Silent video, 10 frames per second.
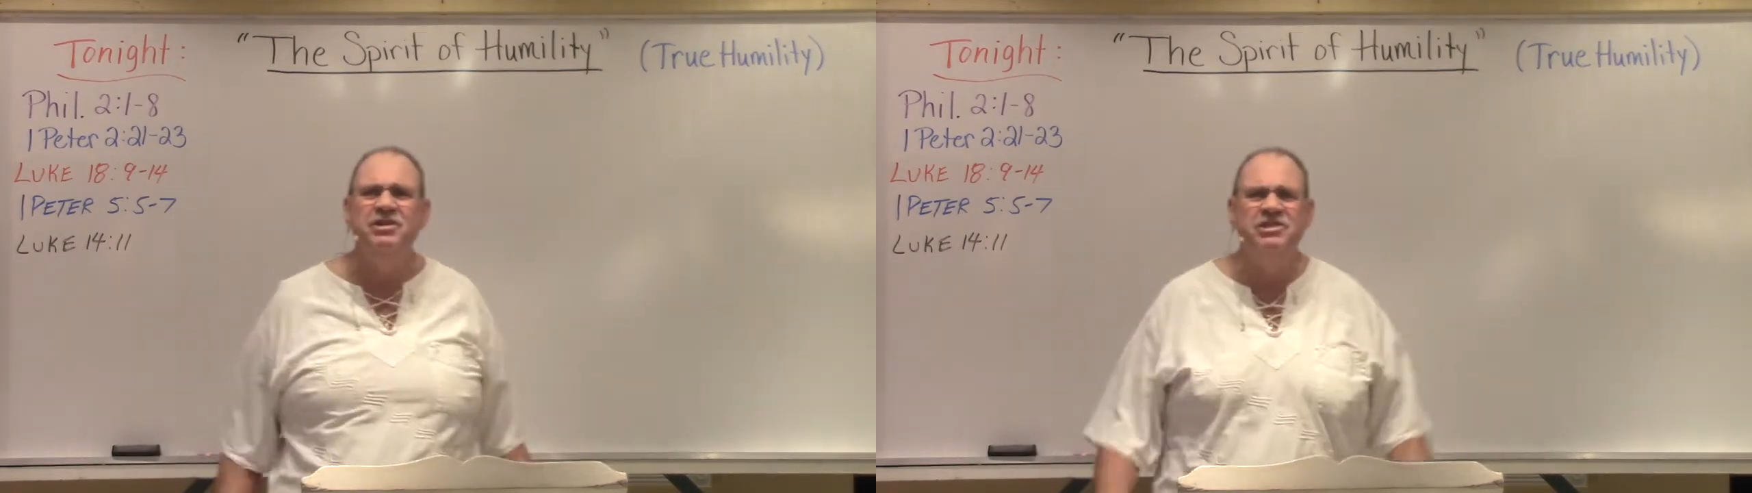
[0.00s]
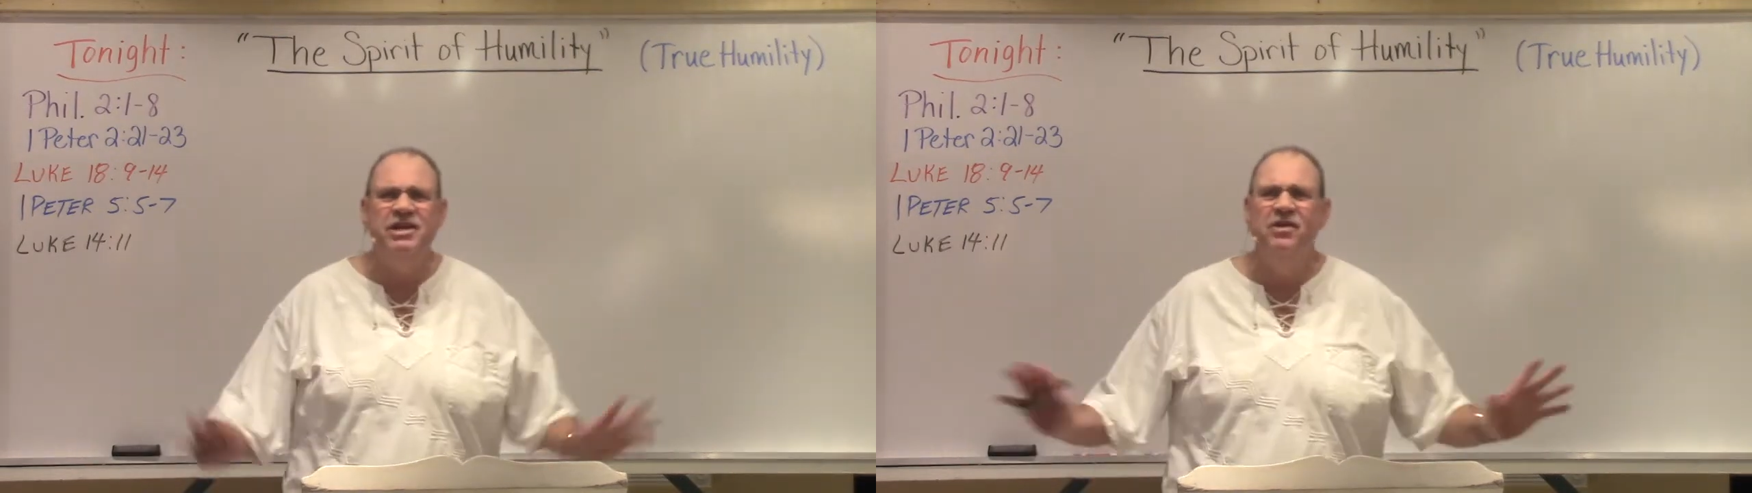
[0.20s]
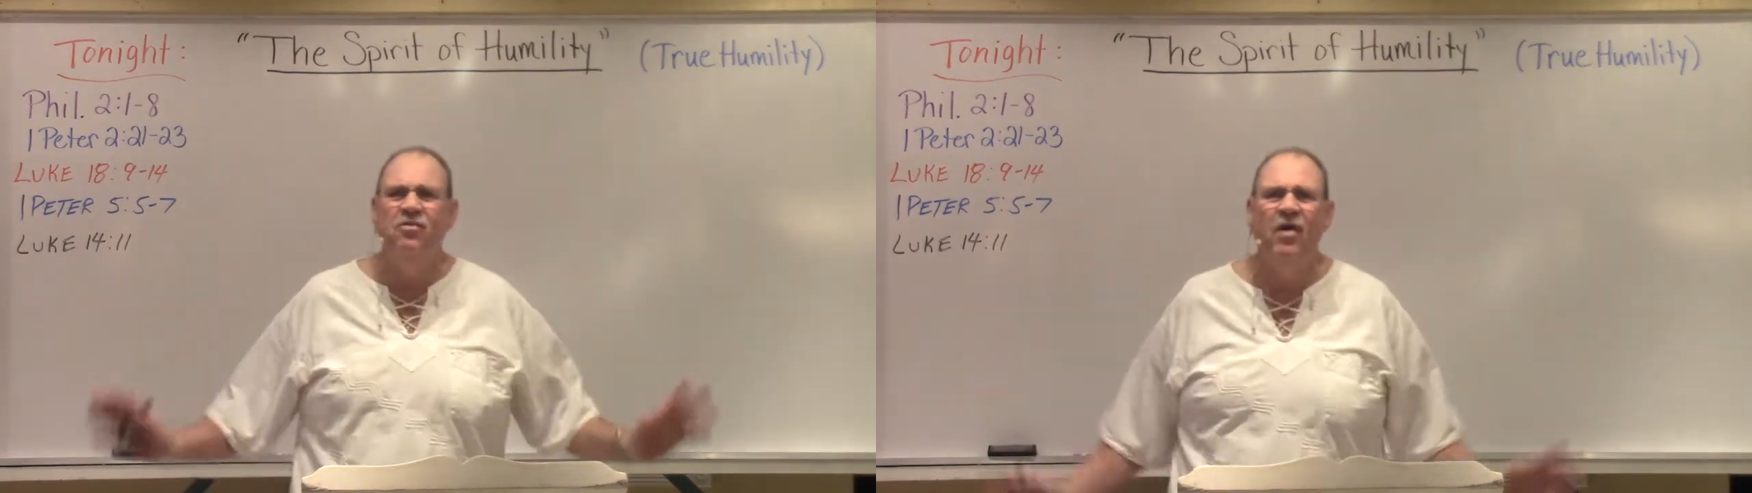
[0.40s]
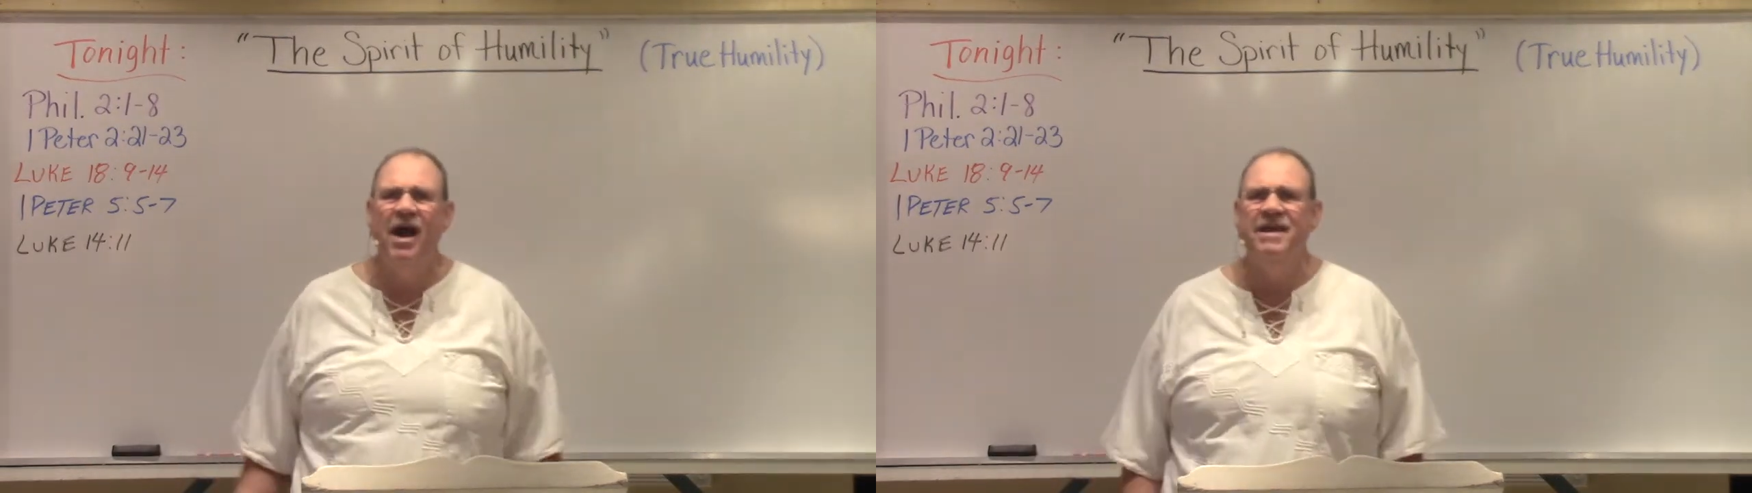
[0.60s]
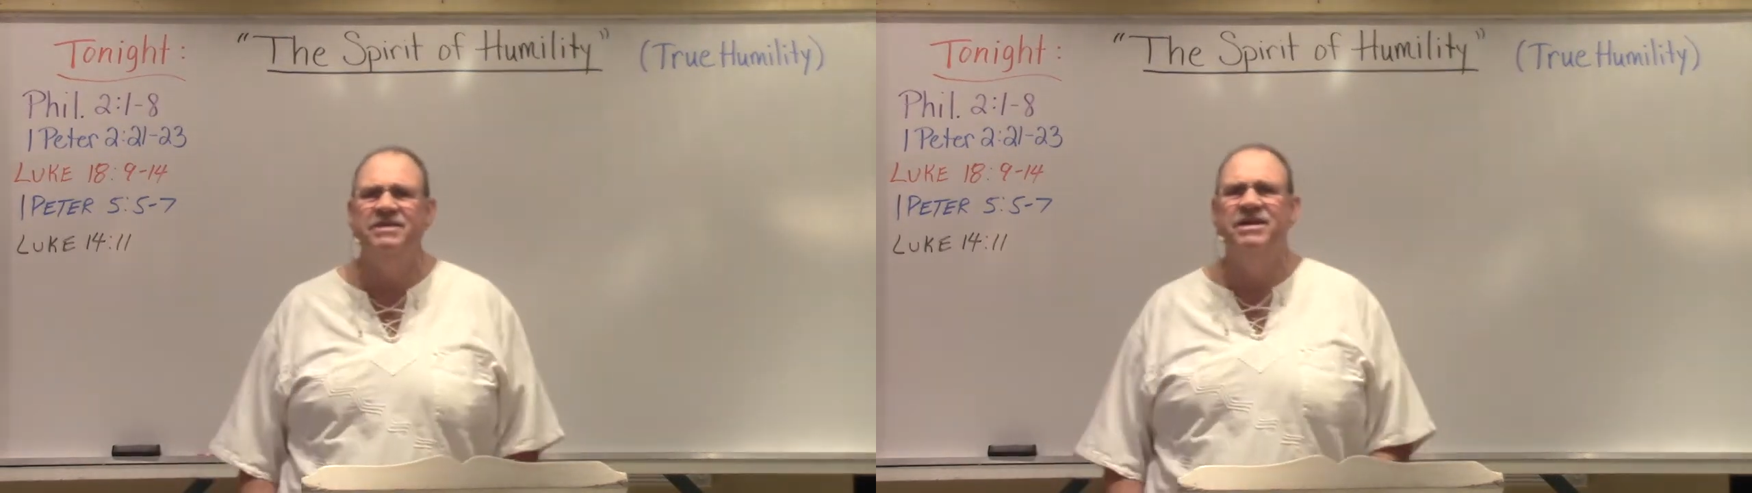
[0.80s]
single
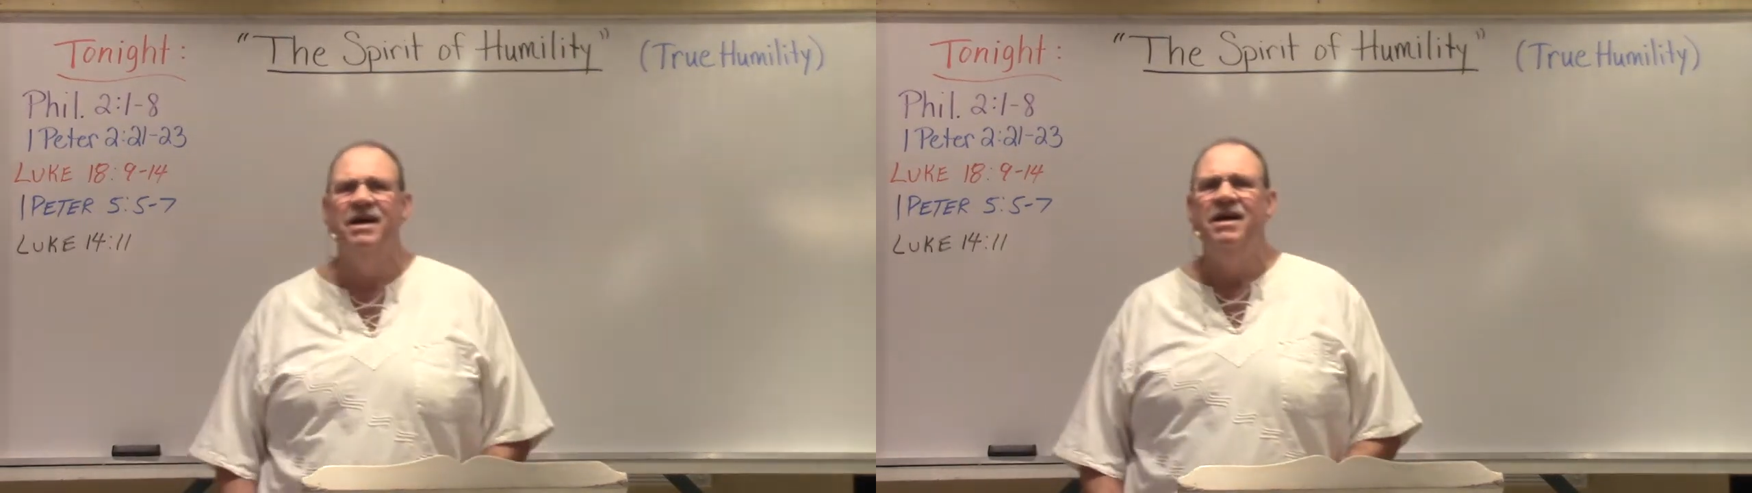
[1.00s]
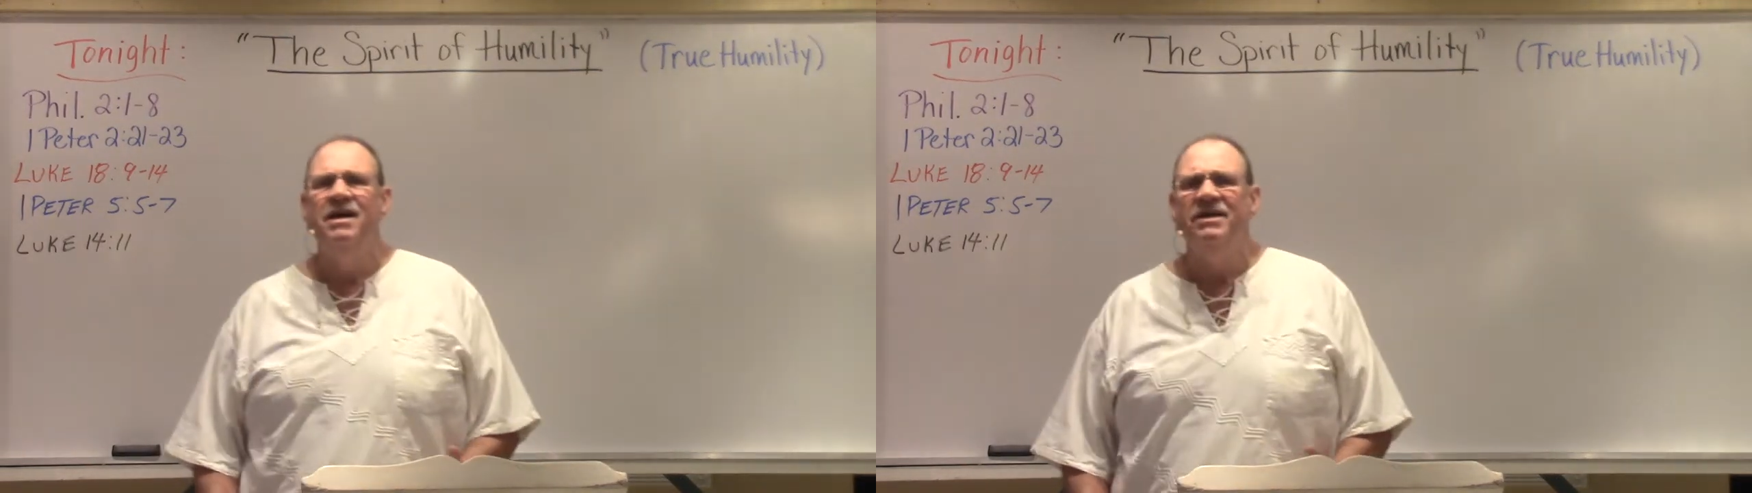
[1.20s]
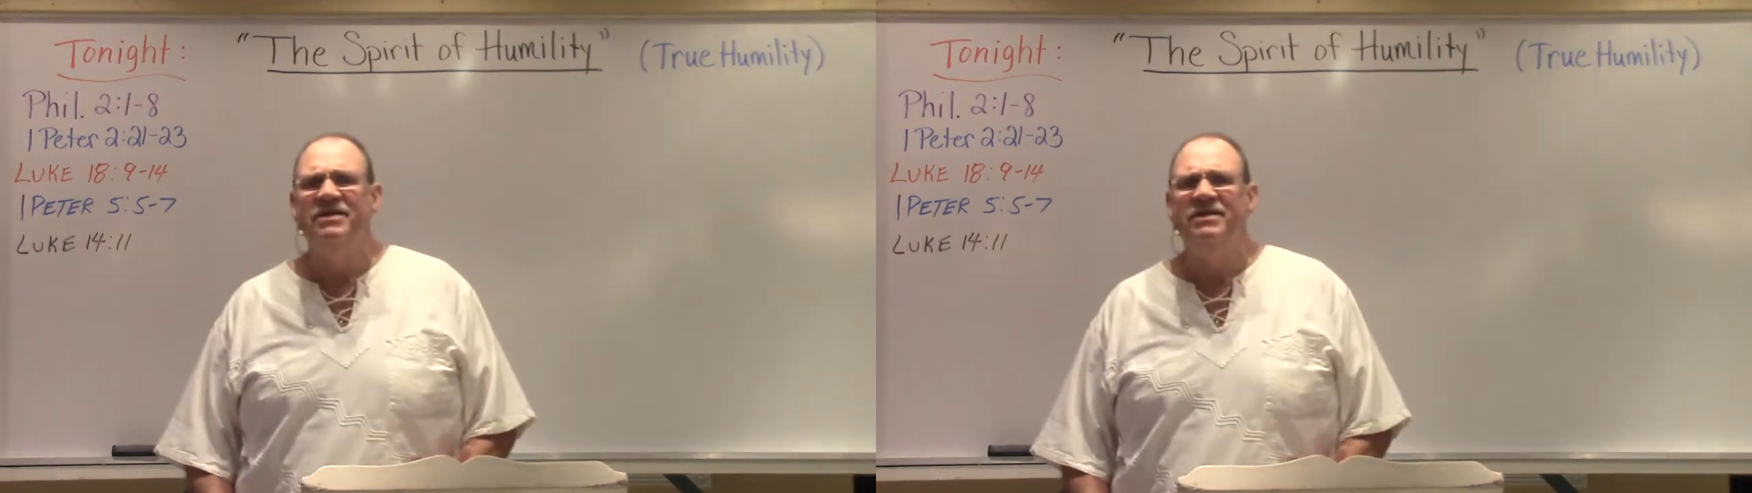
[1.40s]
right to,